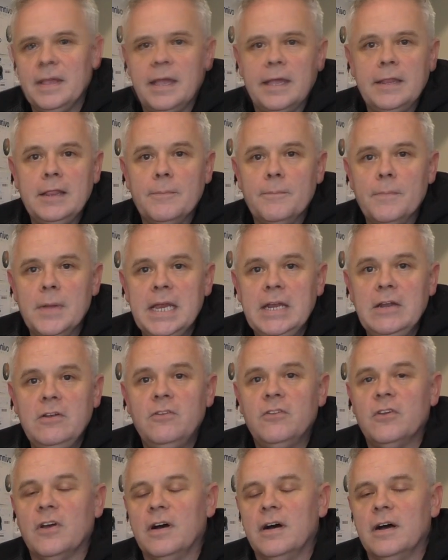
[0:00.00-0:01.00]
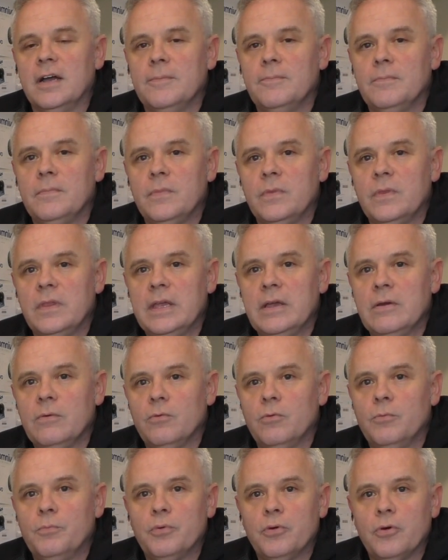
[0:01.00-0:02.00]
In the meantime, there
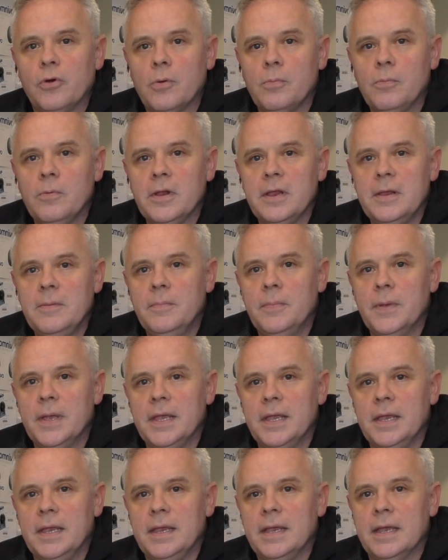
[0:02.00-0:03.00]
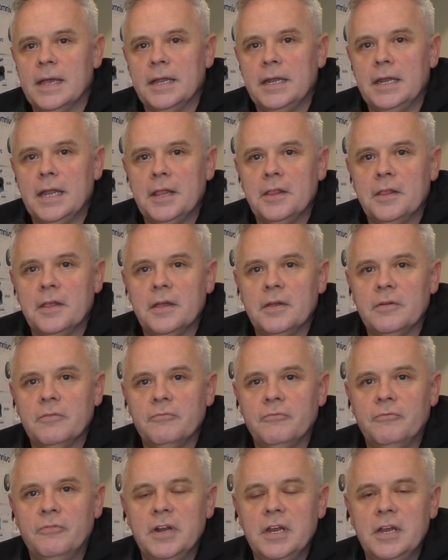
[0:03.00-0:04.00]
will probably be another
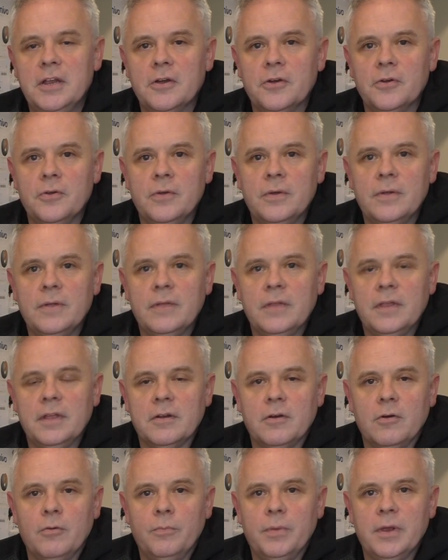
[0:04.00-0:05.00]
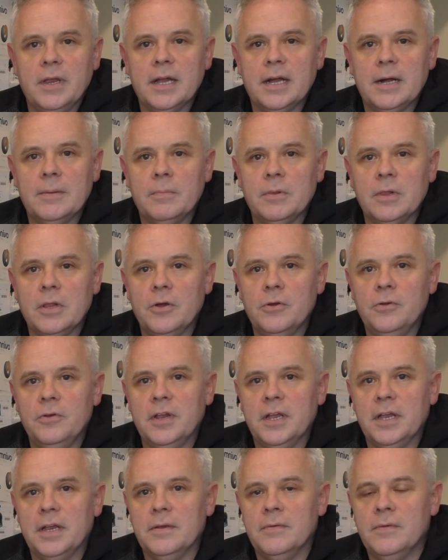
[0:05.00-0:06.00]
video that I'll be
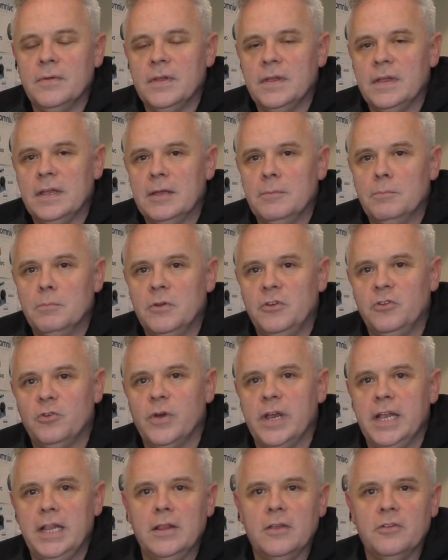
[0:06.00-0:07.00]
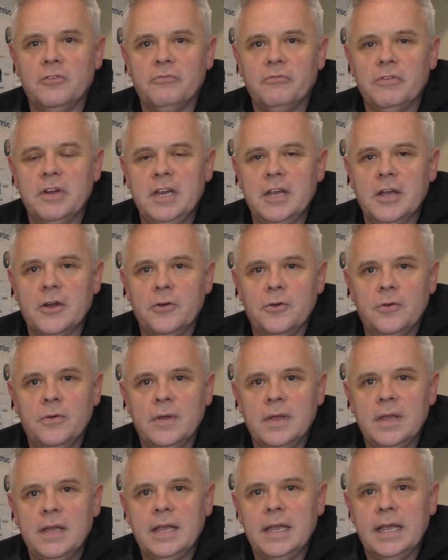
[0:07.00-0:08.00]
uploading in between this video
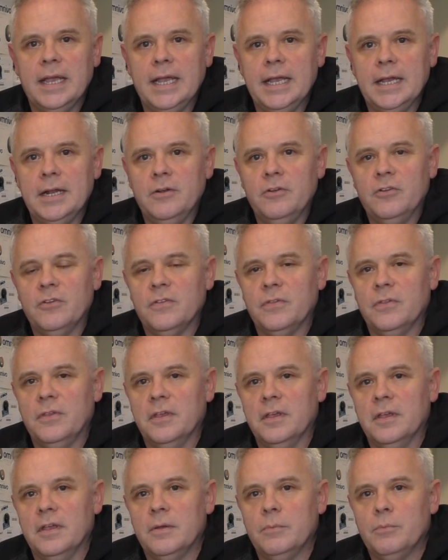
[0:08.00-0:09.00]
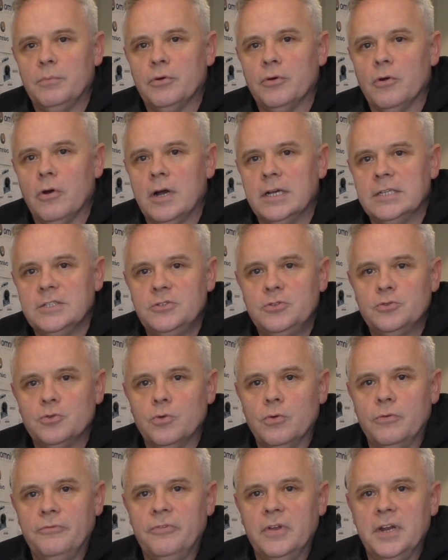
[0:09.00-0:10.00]
and the prize
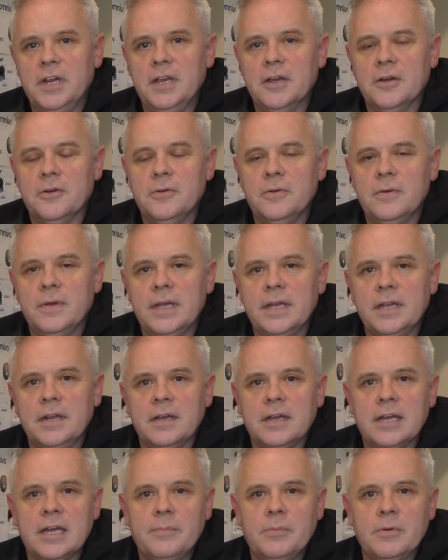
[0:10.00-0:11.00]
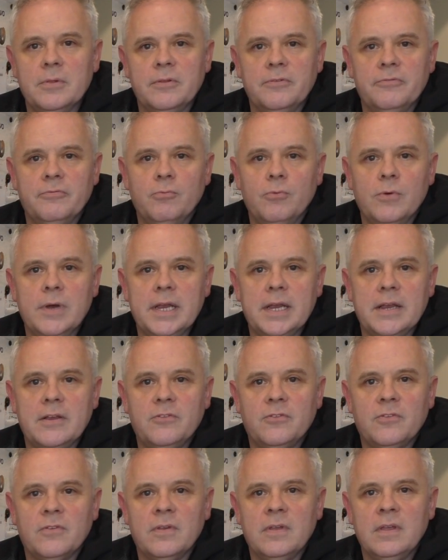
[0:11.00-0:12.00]
draw video in a couple of
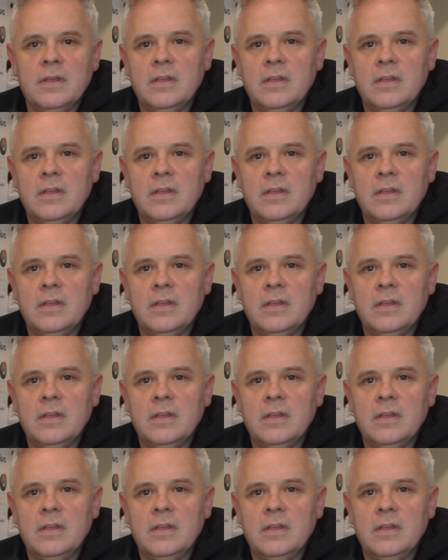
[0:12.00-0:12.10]
weeks.